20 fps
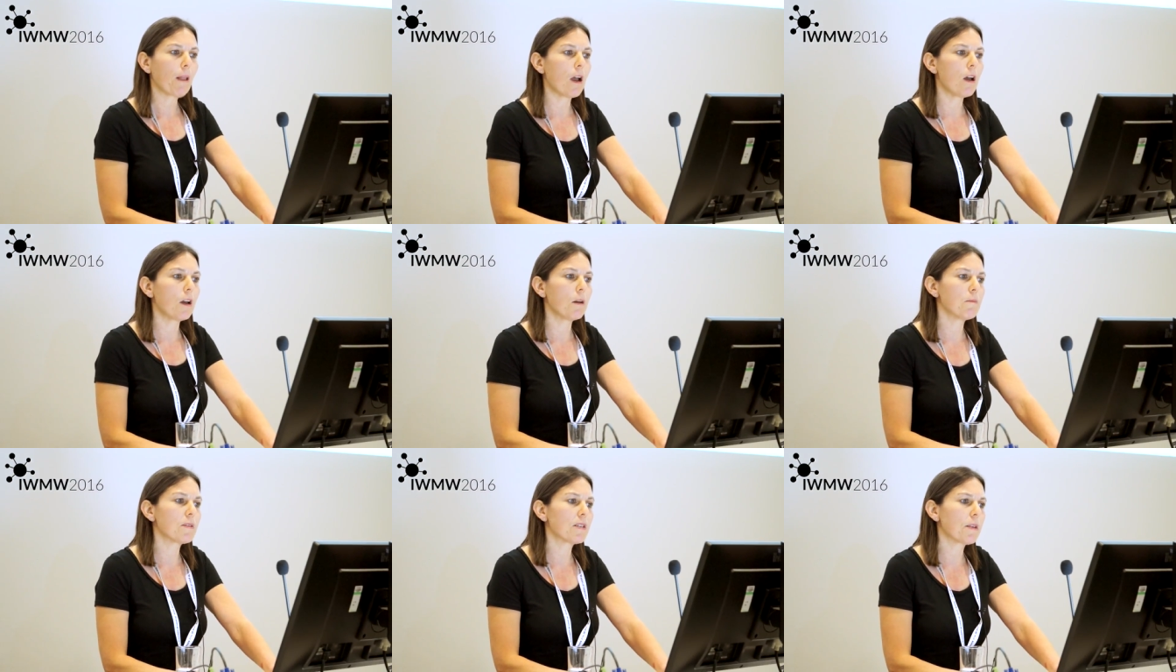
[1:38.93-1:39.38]

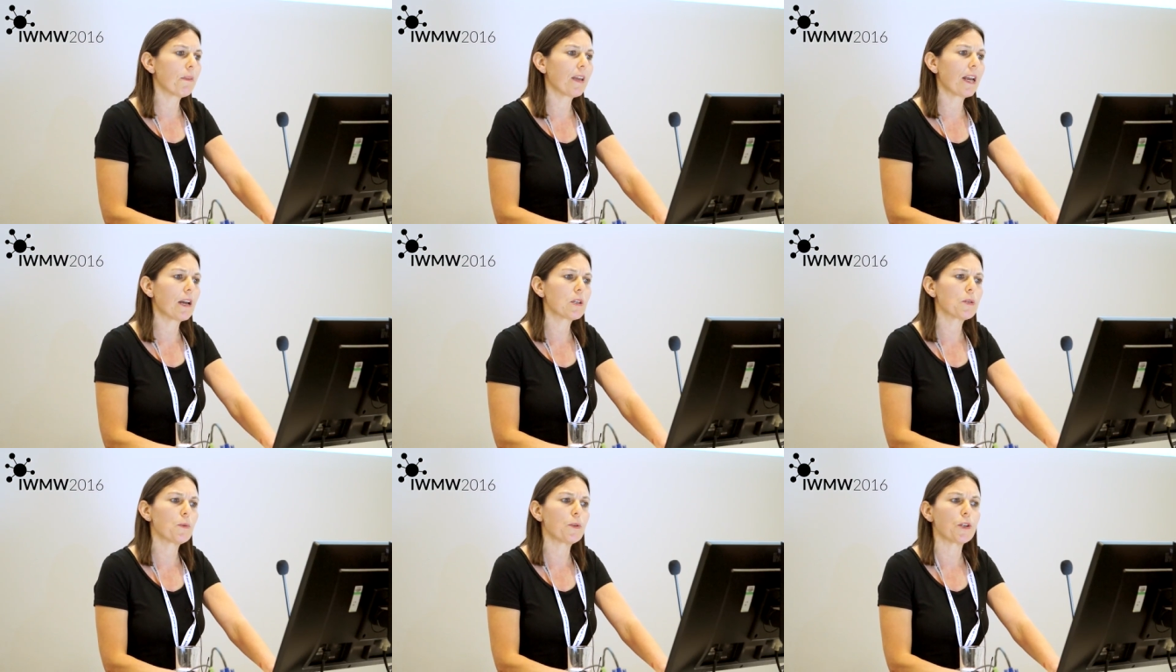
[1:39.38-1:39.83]
Um, something
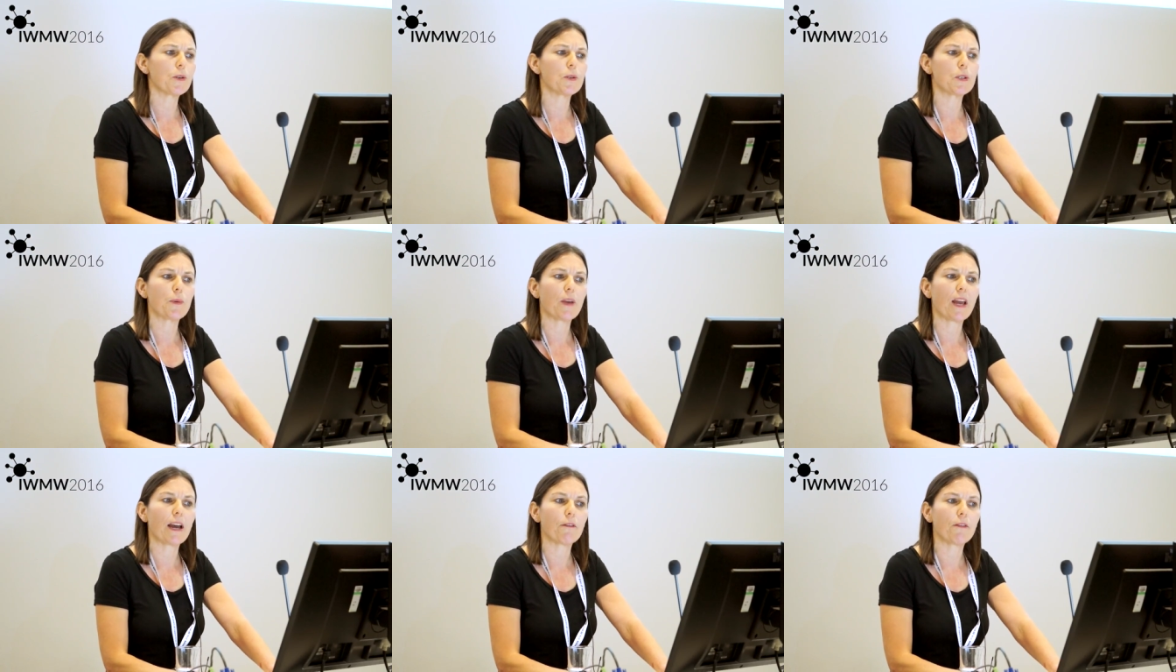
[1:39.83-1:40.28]
else we do
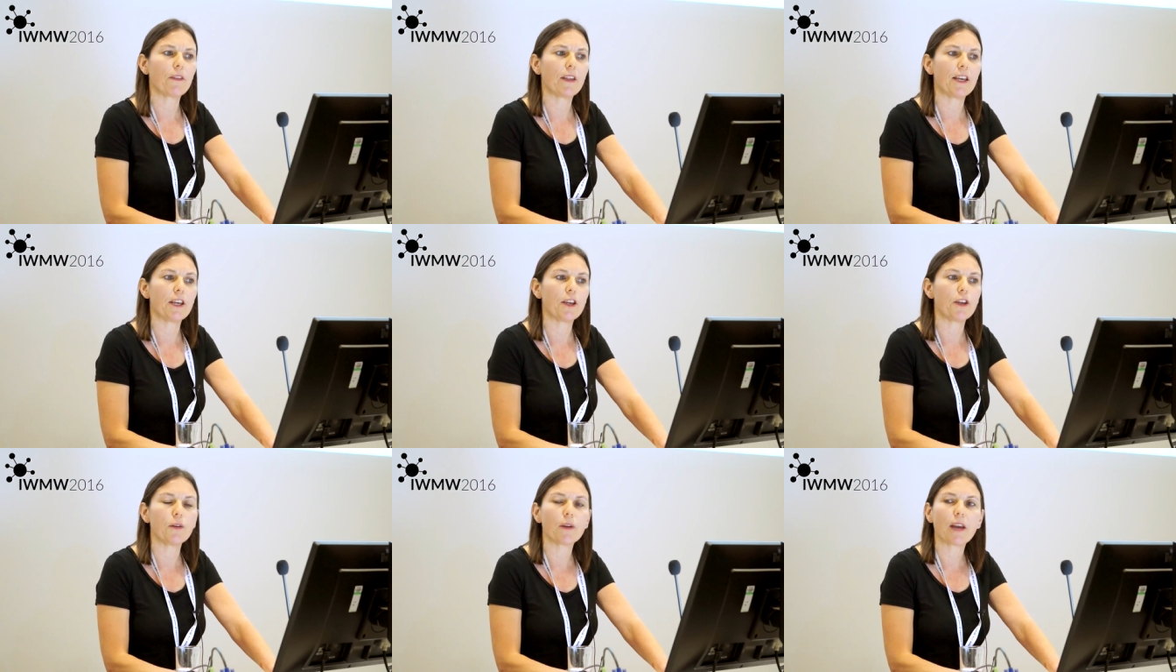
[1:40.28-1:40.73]
is we have
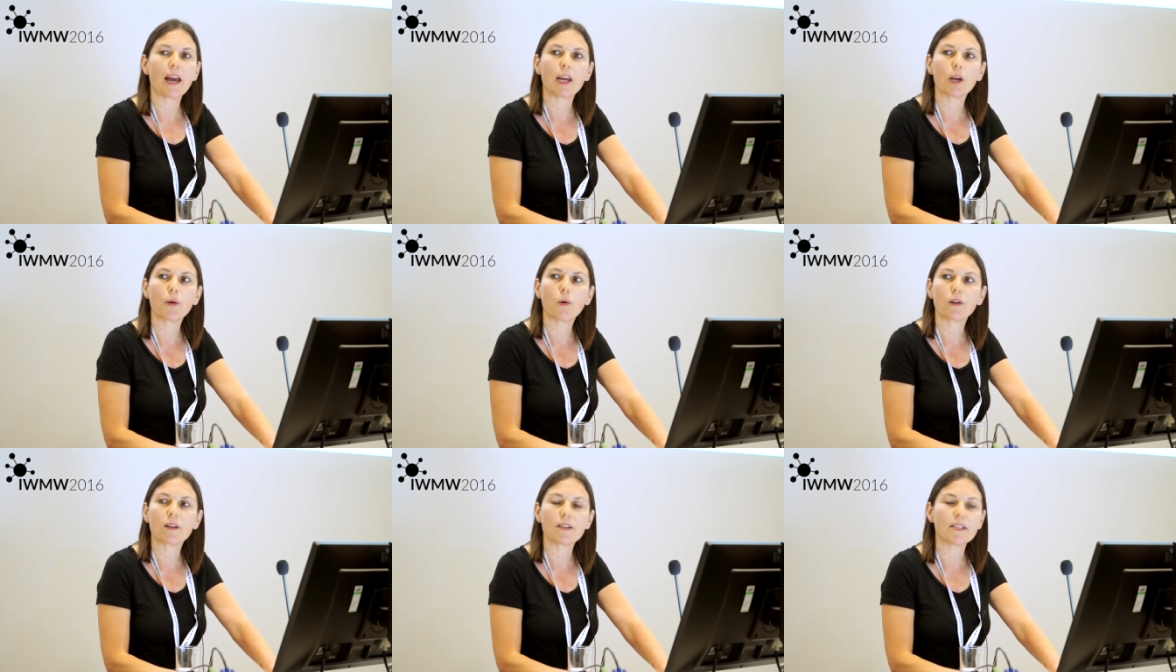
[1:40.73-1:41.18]
the UK
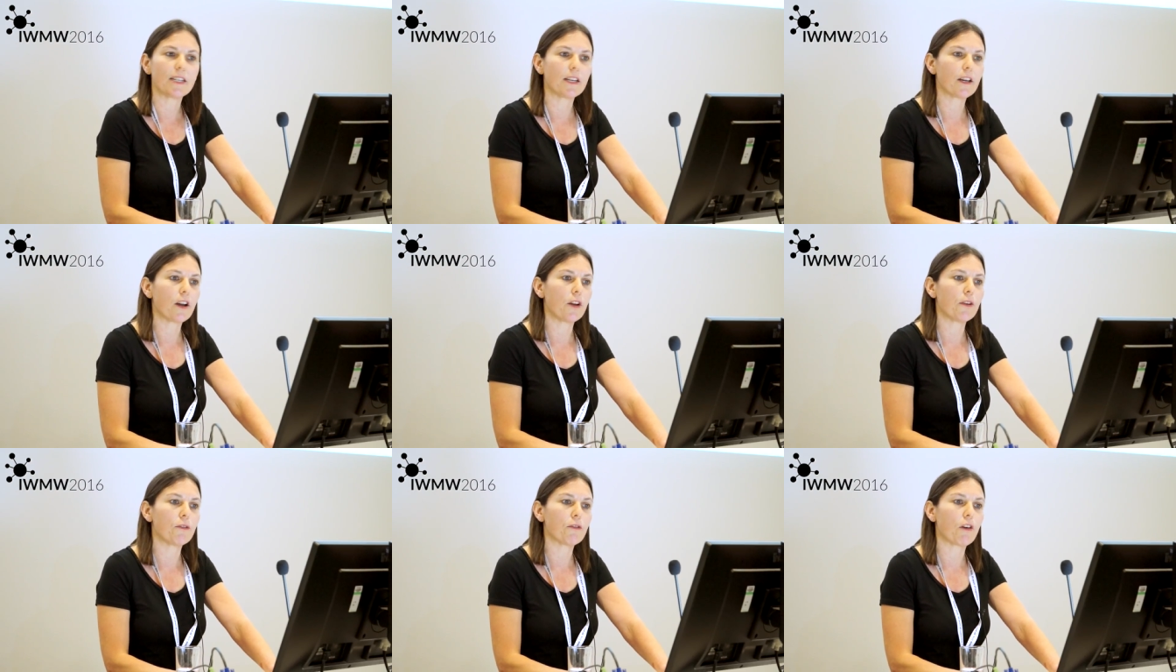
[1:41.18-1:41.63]
Quality
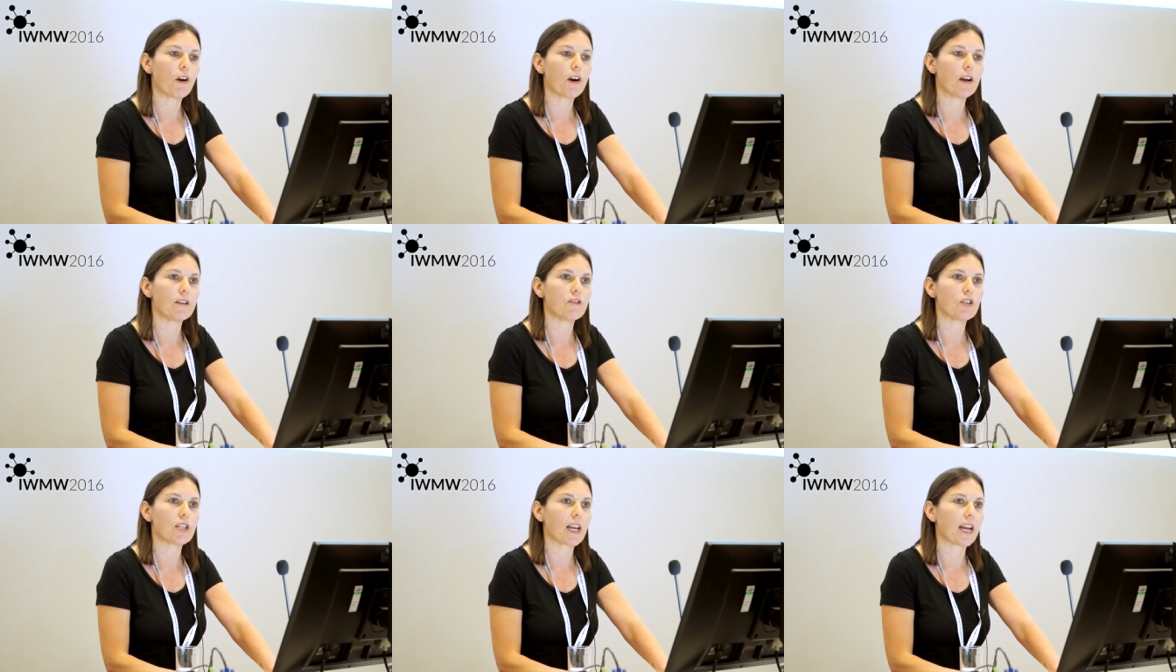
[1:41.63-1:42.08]
Code for
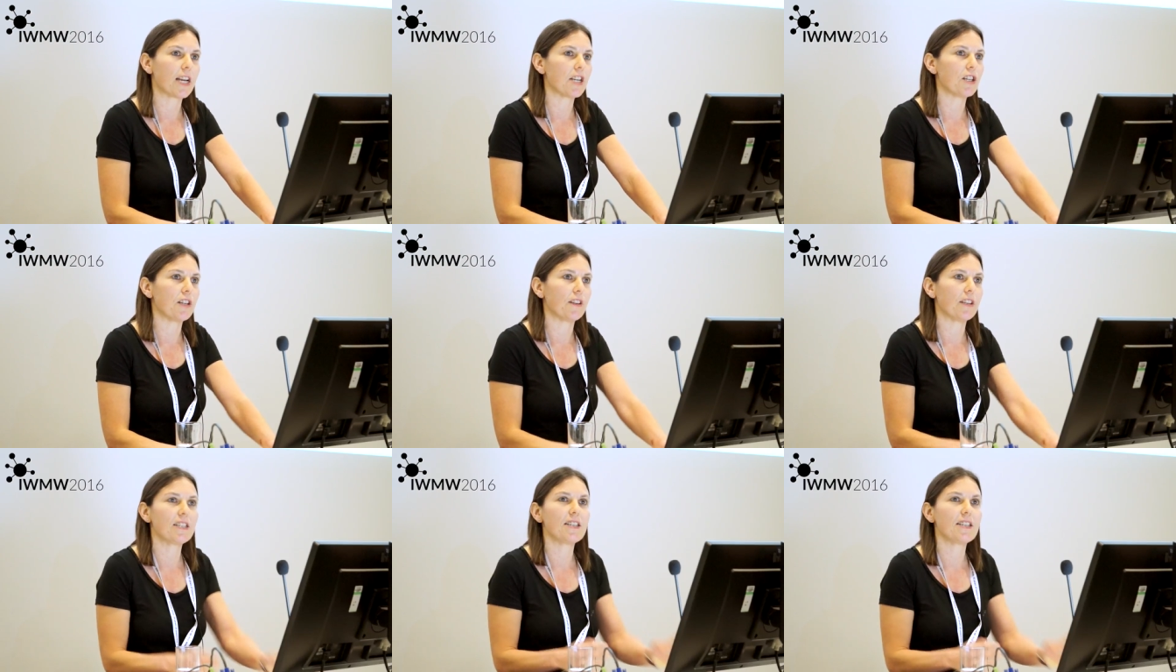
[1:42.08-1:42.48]
Higher Education.